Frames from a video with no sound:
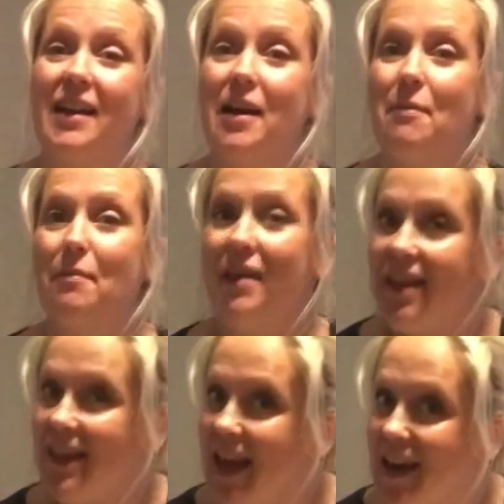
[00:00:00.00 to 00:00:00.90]
come up in
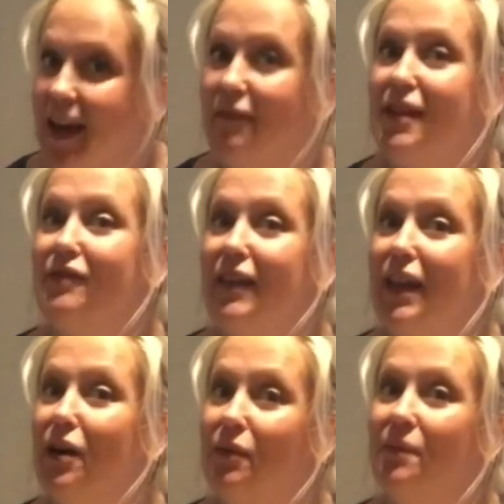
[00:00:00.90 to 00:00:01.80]
the end of this
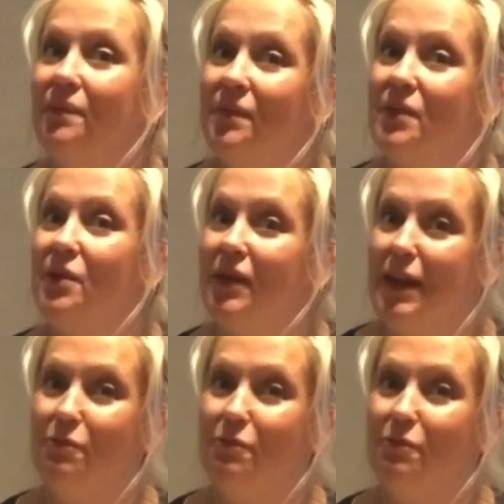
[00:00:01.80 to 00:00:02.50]
video, so keep